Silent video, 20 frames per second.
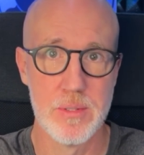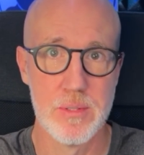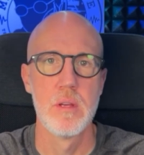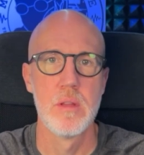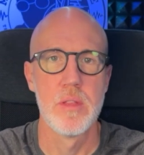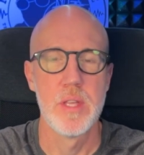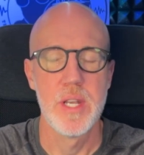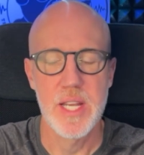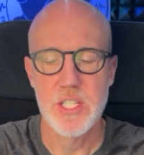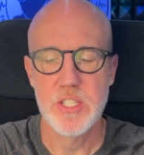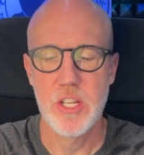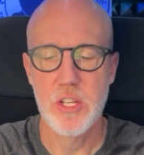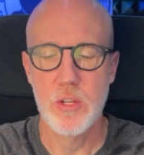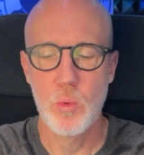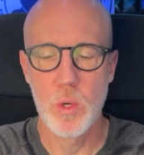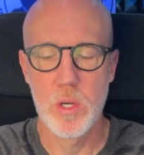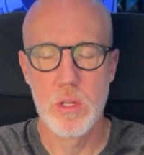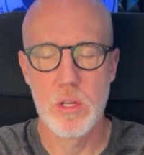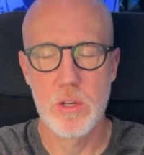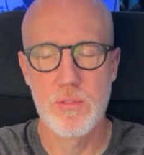The next thing you
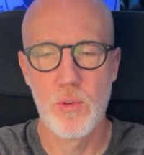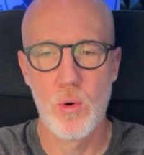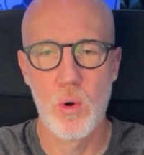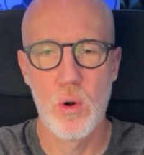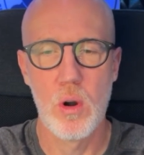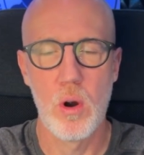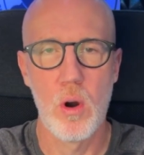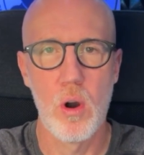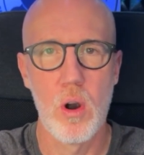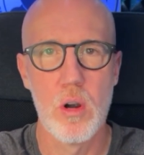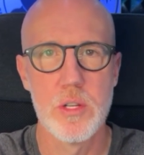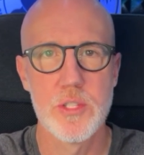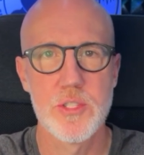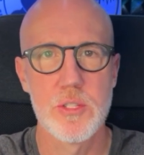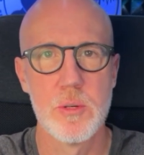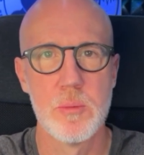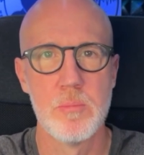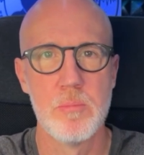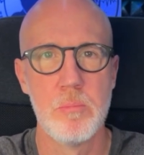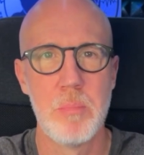want to look for are
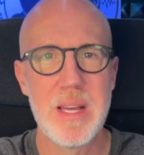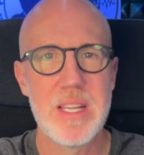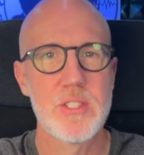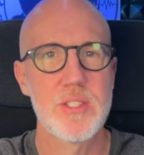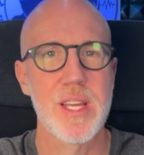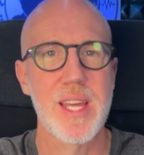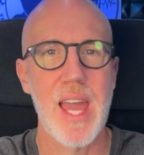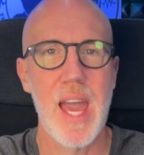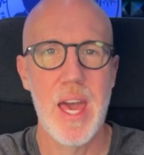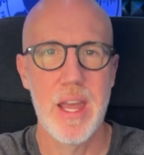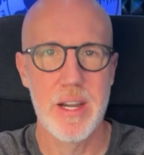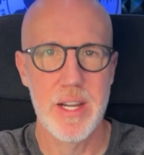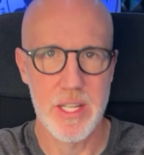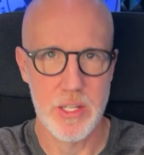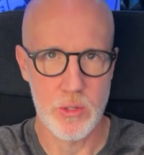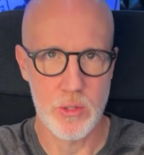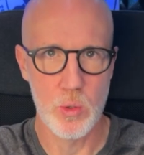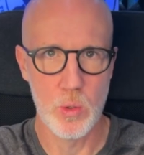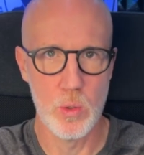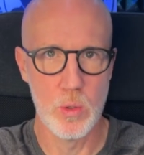some basic
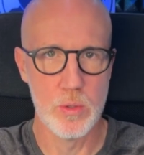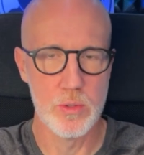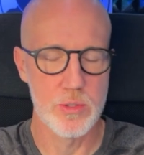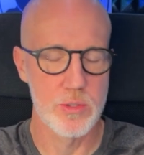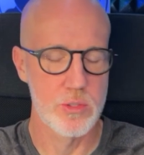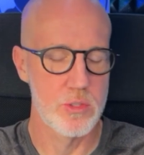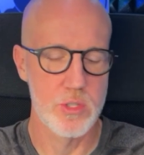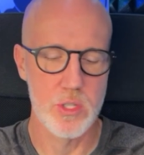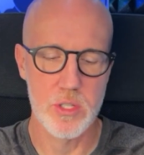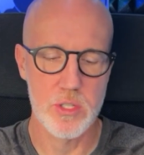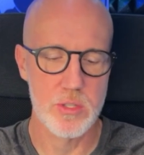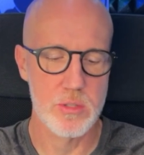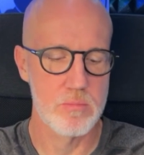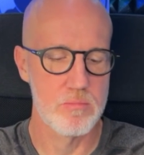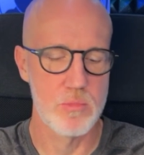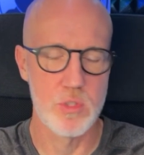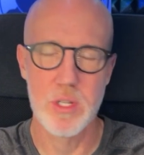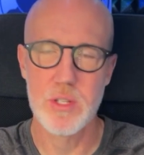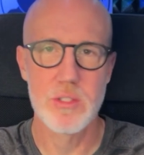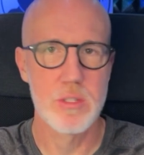editing tools. Just
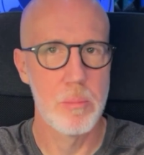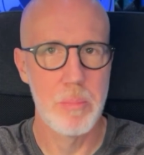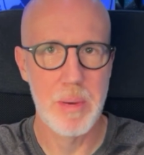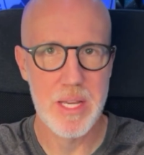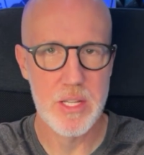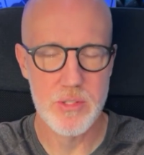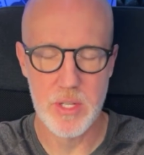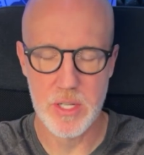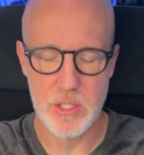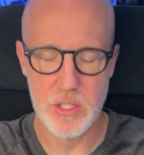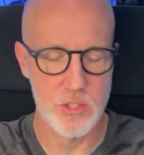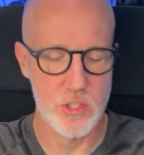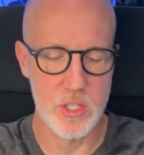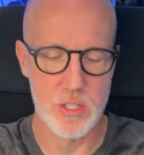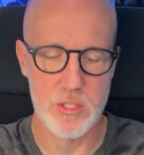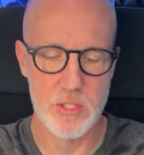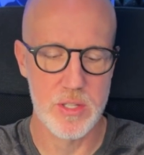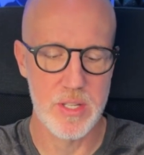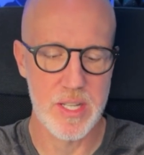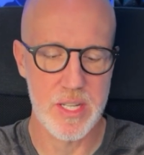just the basics,
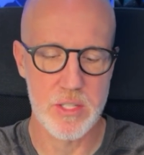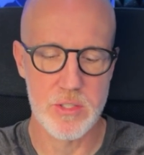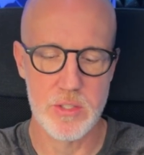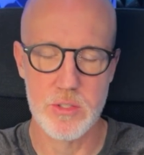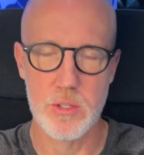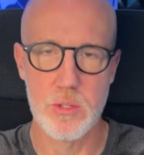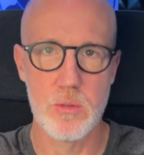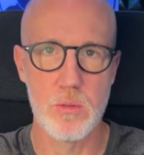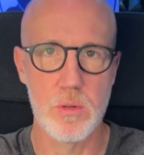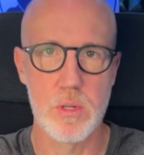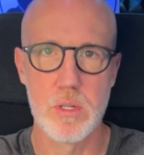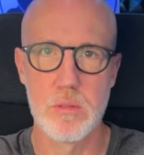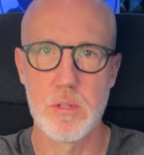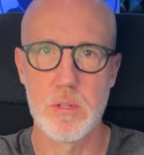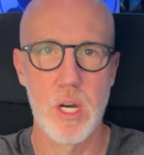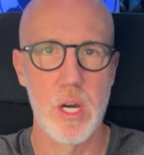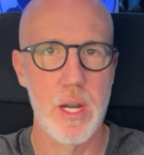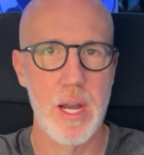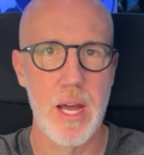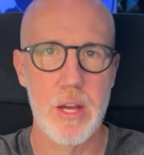just things to
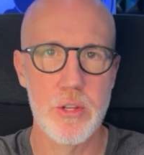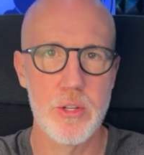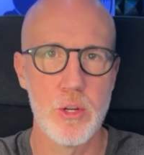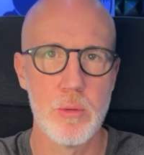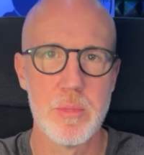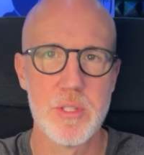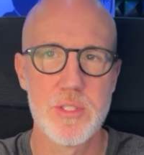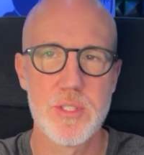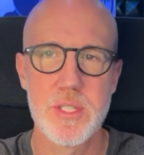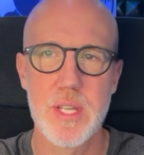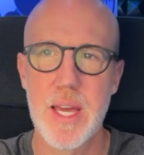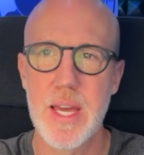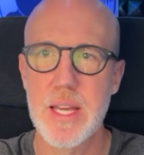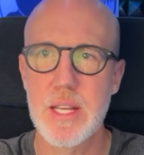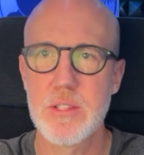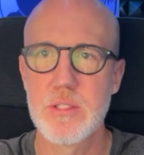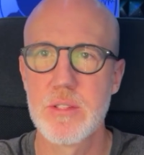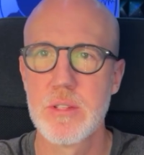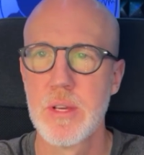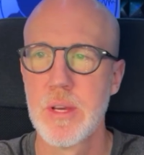cut out your
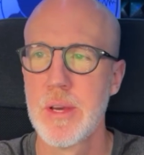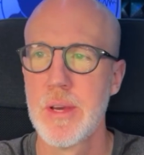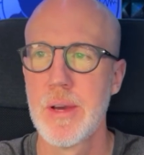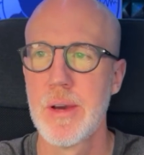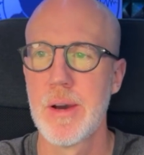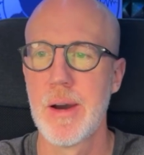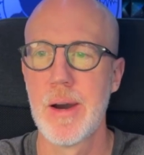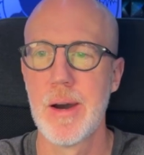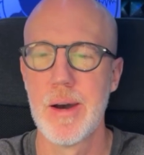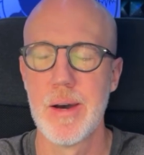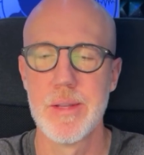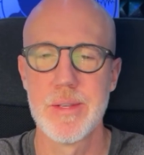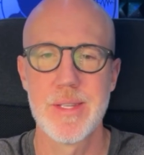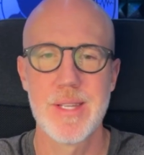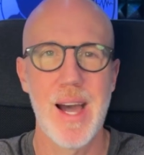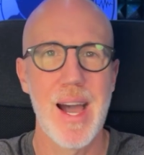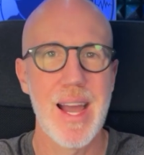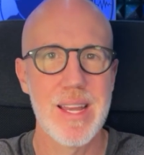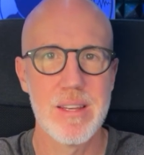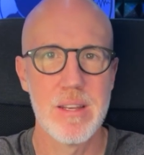mistakes, uh,
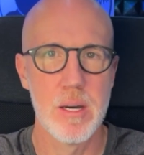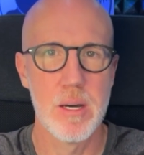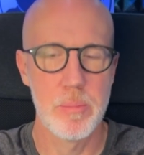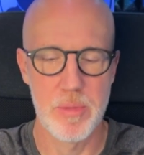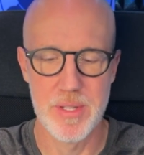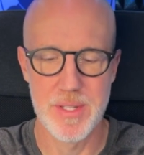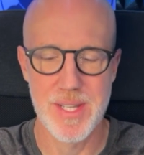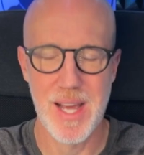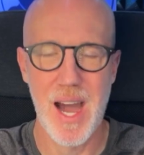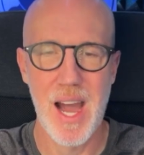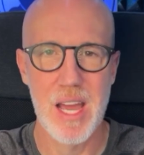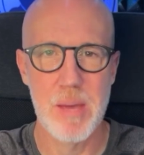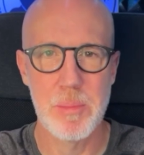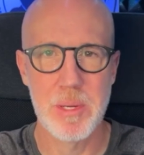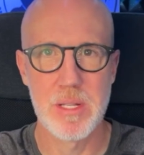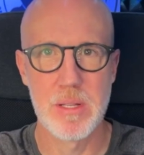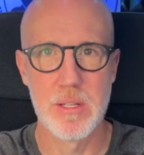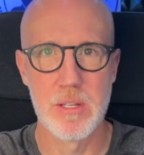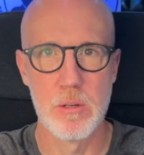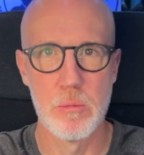tighten up the
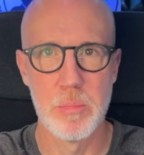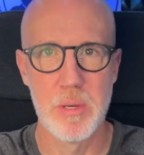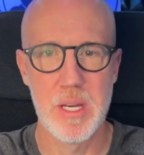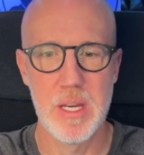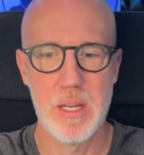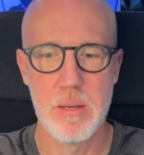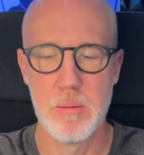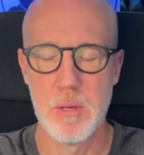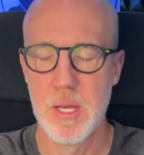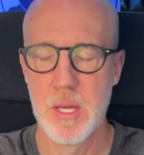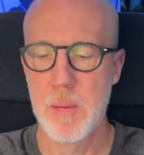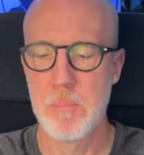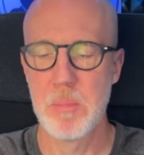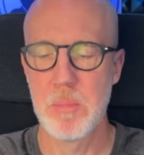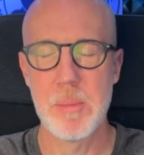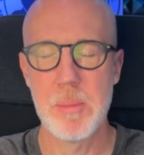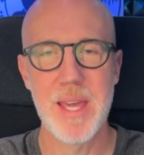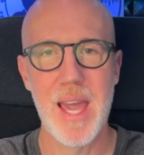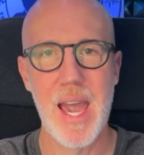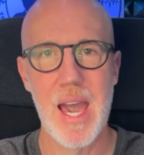timing a little bit,
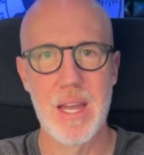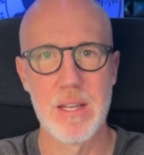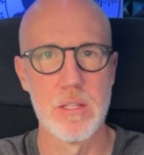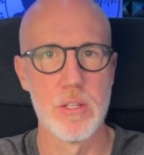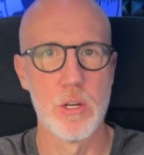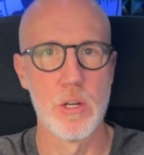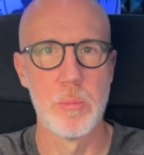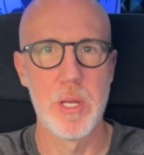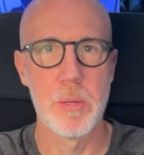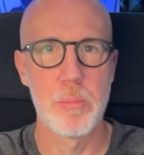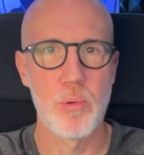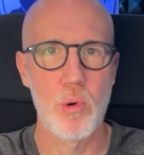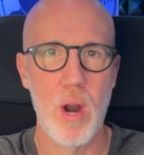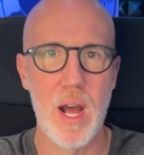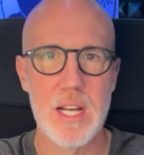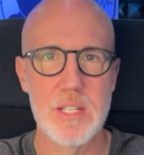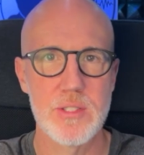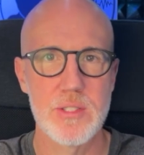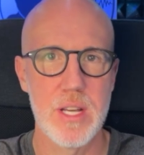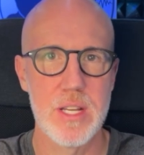maybe add a little bit of
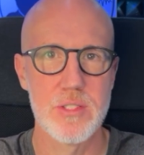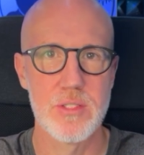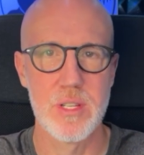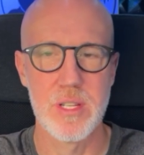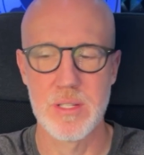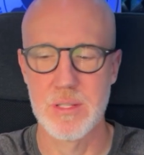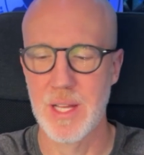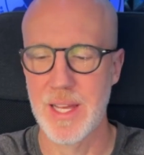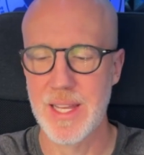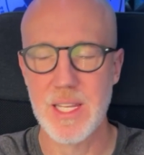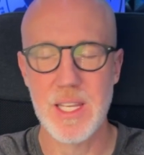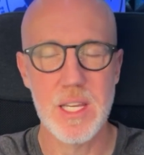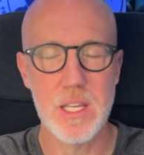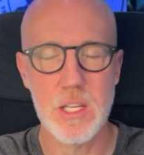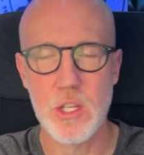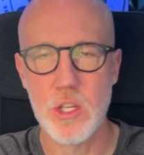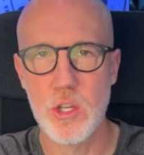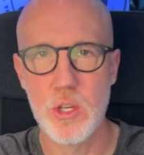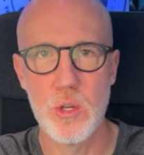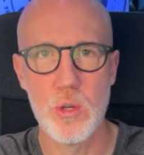processing like
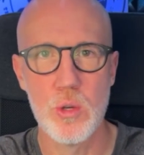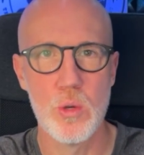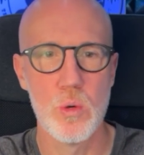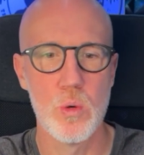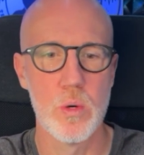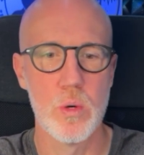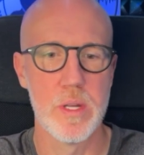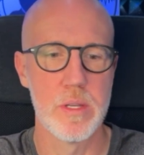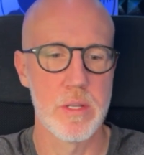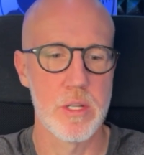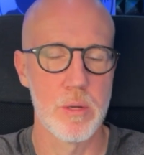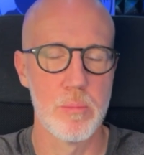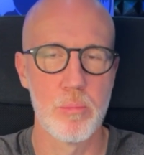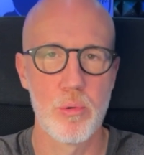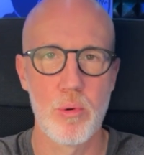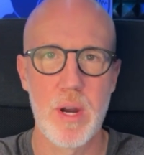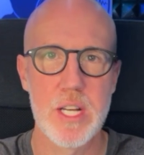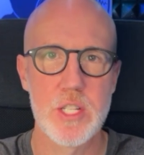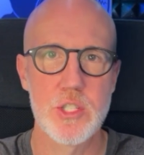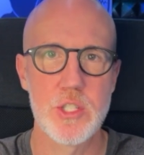EQ and
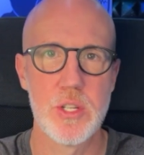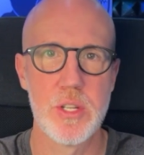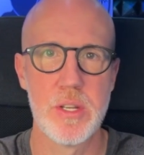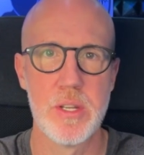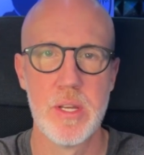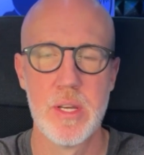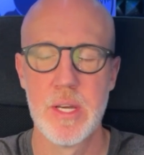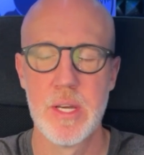compression,